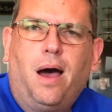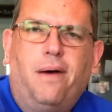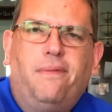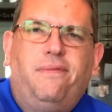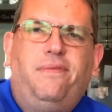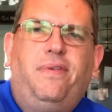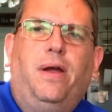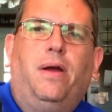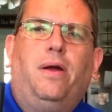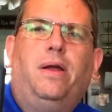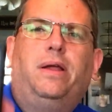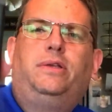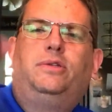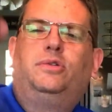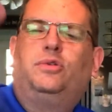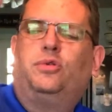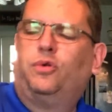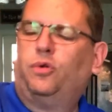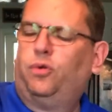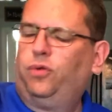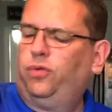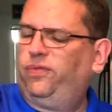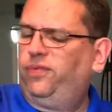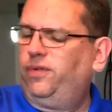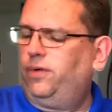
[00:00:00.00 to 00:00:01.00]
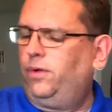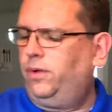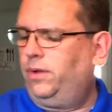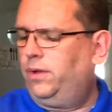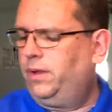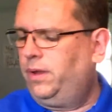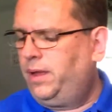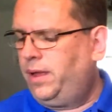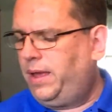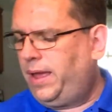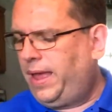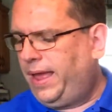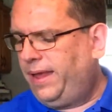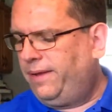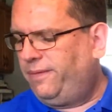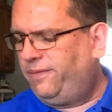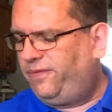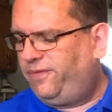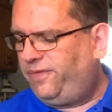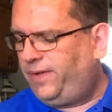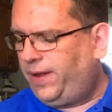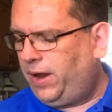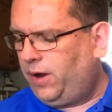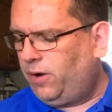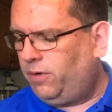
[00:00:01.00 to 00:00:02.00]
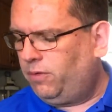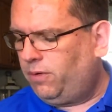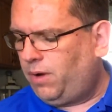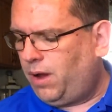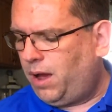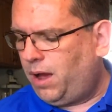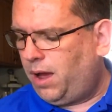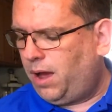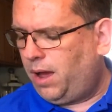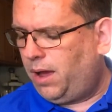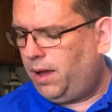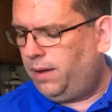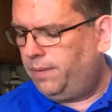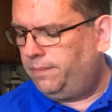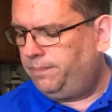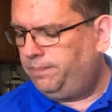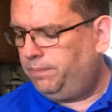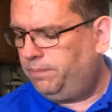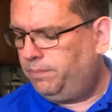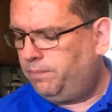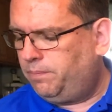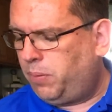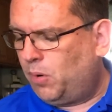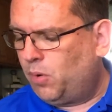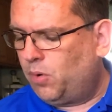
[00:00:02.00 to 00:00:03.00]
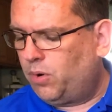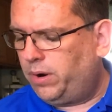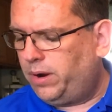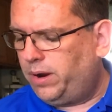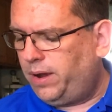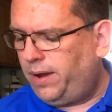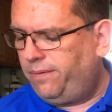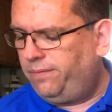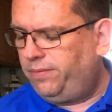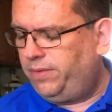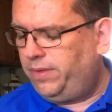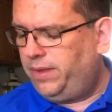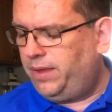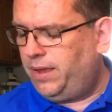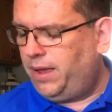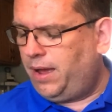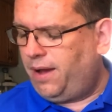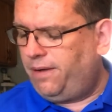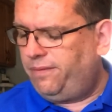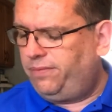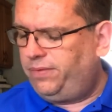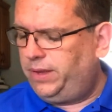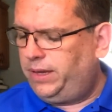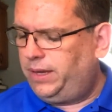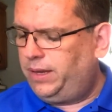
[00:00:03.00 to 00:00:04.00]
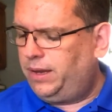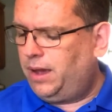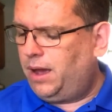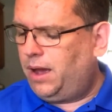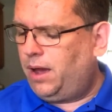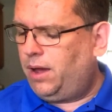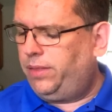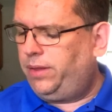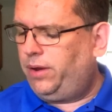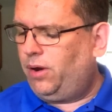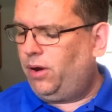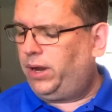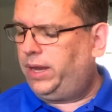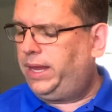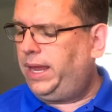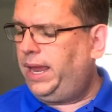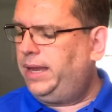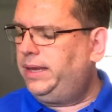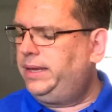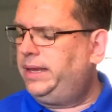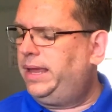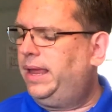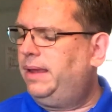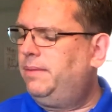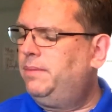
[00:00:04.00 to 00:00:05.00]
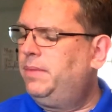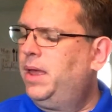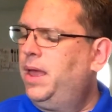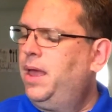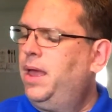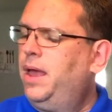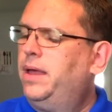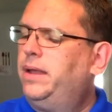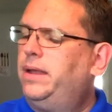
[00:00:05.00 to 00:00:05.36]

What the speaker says: A very truthful and fair port of the arcade game.